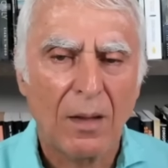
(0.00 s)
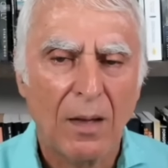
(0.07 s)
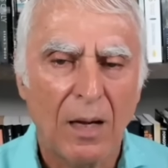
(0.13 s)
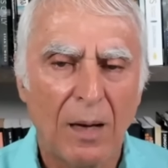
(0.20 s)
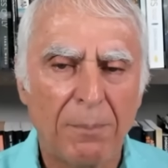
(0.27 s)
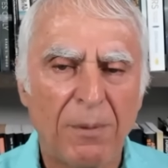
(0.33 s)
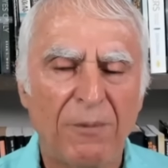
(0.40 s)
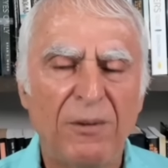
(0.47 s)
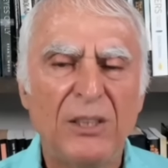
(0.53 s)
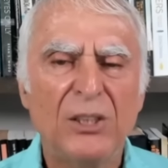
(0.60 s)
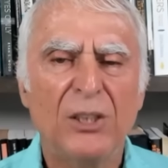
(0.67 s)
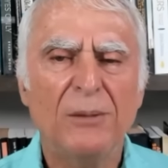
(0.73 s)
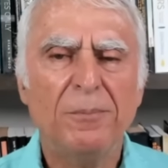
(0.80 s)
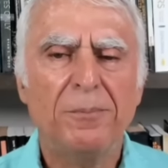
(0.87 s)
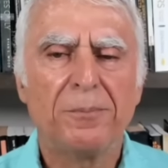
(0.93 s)
uh,
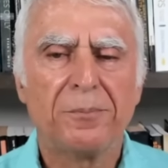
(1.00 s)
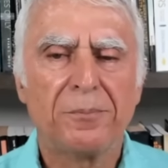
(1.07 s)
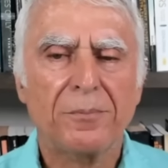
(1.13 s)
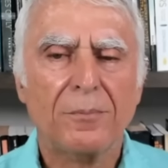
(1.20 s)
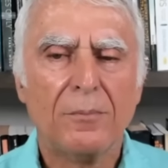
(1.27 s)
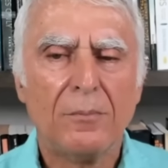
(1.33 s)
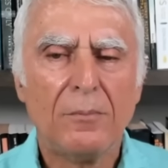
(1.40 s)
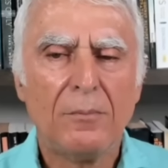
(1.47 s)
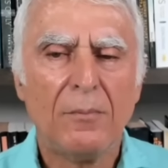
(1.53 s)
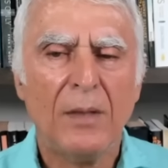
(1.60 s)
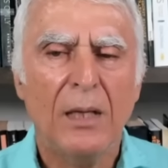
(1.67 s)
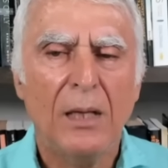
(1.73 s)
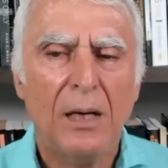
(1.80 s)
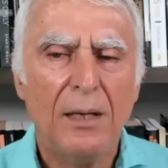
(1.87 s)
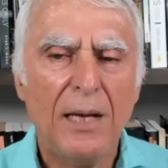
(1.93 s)
provision.
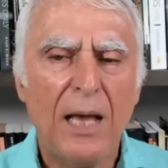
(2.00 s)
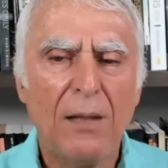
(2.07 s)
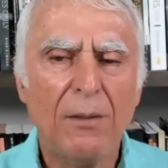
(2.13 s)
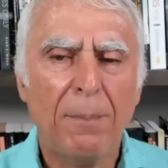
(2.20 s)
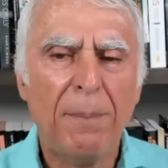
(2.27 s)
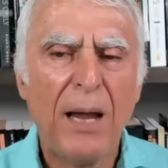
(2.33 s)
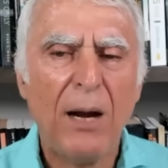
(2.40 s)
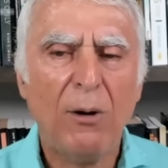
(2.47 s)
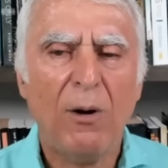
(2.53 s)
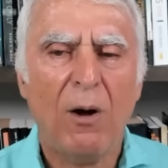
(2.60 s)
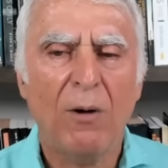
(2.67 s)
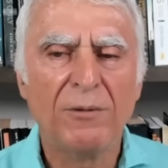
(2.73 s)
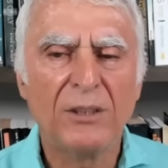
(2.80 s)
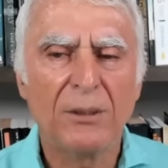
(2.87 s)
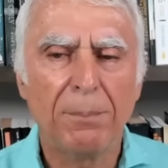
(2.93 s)
Now, the power
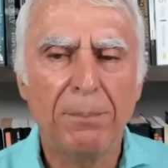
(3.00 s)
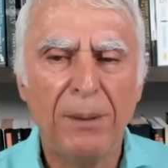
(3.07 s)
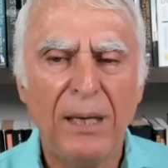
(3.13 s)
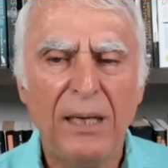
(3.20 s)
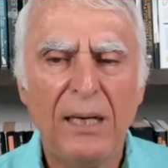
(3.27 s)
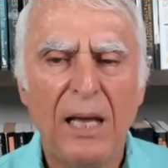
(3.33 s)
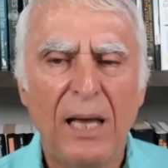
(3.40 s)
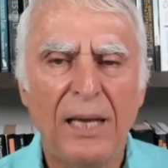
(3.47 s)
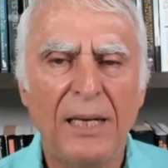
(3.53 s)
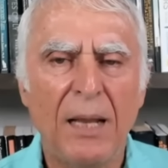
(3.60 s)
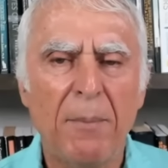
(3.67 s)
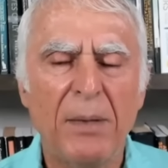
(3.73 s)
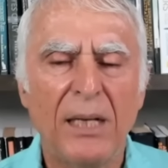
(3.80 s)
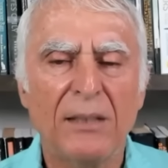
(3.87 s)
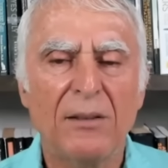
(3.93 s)
of subpoena and
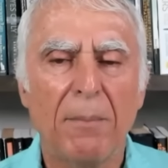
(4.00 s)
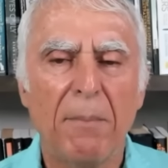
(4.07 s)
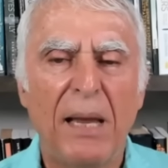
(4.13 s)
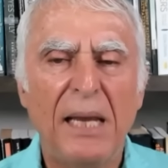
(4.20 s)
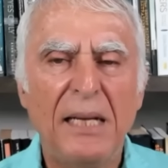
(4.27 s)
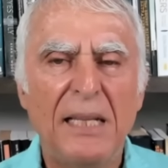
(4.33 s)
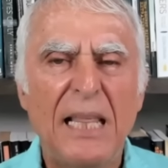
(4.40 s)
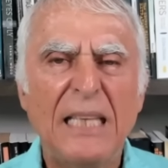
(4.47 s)
eminent domain,